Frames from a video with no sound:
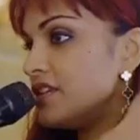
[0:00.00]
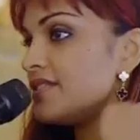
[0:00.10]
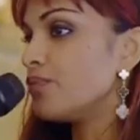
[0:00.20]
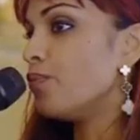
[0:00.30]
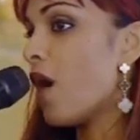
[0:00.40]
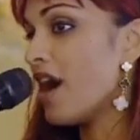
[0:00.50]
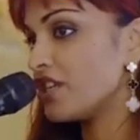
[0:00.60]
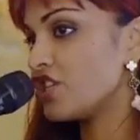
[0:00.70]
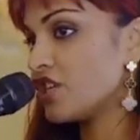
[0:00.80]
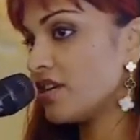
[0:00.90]
used to
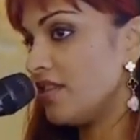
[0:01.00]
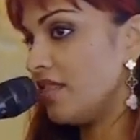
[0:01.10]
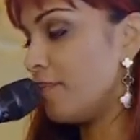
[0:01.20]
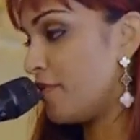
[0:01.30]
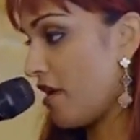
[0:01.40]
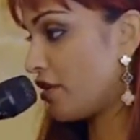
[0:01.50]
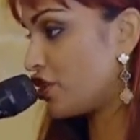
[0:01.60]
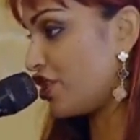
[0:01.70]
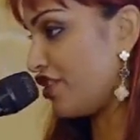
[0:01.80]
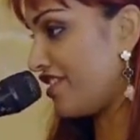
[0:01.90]
watch the
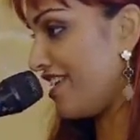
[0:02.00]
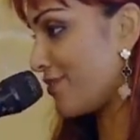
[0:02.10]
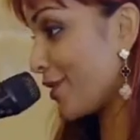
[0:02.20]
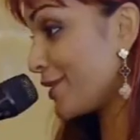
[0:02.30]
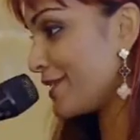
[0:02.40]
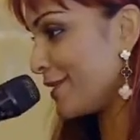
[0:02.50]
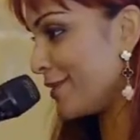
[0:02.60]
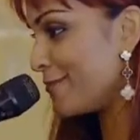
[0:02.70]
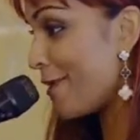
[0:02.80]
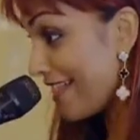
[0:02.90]
production in
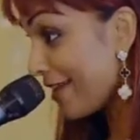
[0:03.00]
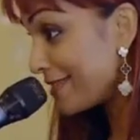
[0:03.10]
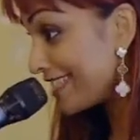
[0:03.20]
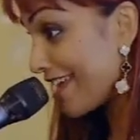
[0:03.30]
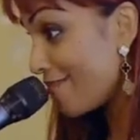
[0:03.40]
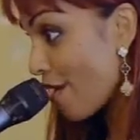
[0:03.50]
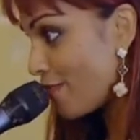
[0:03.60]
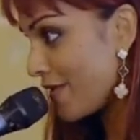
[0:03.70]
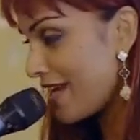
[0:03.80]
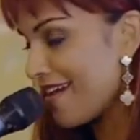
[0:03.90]
rehearsal while I was singing
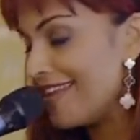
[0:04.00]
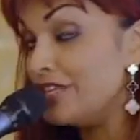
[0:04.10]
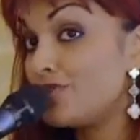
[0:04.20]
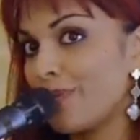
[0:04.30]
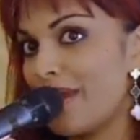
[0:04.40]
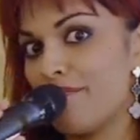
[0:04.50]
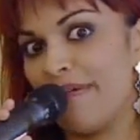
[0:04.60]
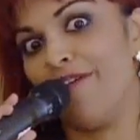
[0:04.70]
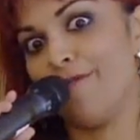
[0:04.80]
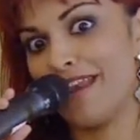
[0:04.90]
Barbarina and dream
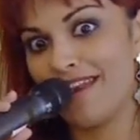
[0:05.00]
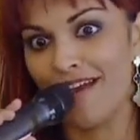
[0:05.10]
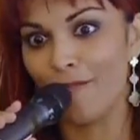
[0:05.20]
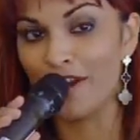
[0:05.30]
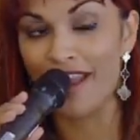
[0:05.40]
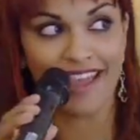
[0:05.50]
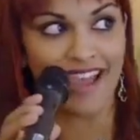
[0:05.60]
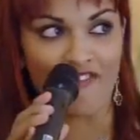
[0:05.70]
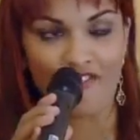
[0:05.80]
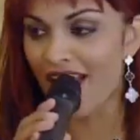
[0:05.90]
about when would I
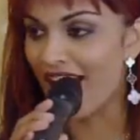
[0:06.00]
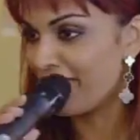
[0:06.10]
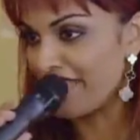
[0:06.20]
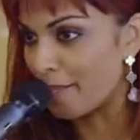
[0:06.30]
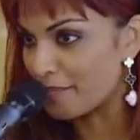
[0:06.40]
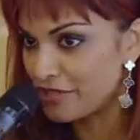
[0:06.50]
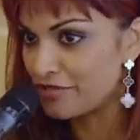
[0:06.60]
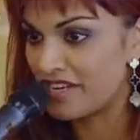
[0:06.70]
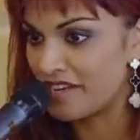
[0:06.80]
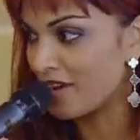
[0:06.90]
ever have the
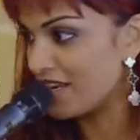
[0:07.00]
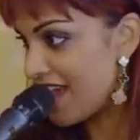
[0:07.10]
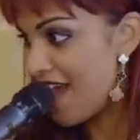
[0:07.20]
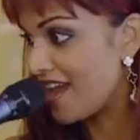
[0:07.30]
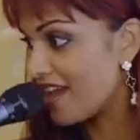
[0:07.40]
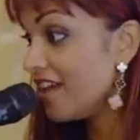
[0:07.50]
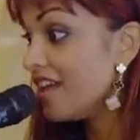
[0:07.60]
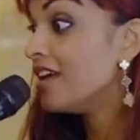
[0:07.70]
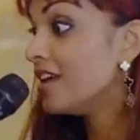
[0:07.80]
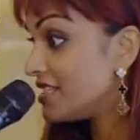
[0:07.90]
opportunity one day
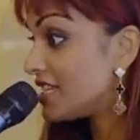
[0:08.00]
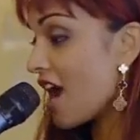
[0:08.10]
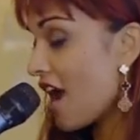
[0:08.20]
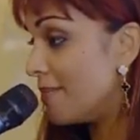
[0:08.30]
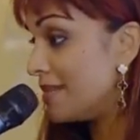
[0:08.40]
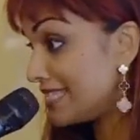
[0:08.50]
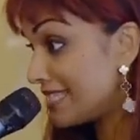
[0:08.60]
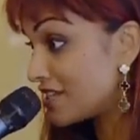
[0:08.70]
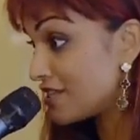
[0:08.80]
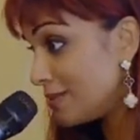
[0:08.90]
to come and
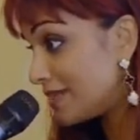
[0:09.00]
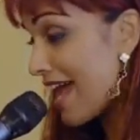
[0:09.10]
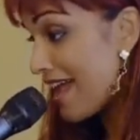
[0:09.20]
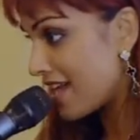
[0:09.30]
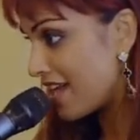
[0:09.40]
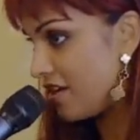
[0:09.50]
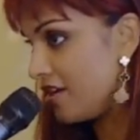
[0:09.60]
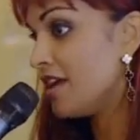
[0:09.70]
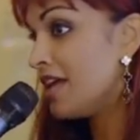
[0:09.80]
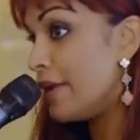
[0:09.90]
sing Susanna here.
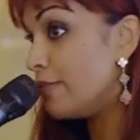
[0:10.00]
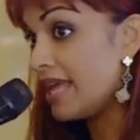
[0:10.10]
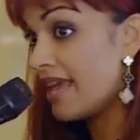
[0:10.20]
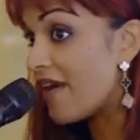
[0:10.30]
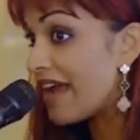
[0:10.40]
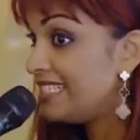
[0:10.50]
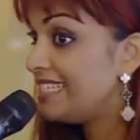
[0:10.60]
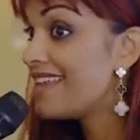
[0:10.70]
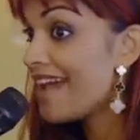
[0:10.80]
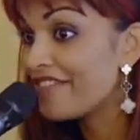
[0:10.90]
It, if I
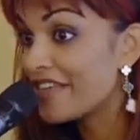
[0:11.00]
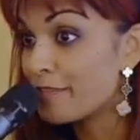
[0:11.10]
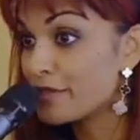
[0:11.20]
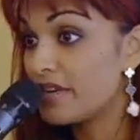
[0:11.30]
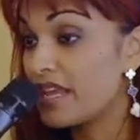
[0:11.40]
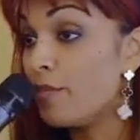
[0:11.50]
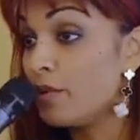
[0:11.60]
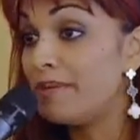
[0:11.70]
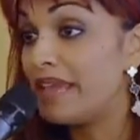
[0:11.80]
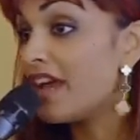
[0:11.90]
did have the opportunity, it
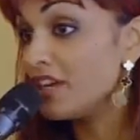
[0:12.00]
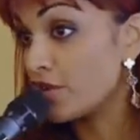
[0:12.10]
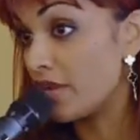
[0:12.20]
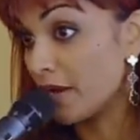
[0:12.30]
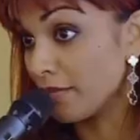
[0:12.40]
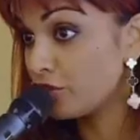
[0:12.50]
would be a dream come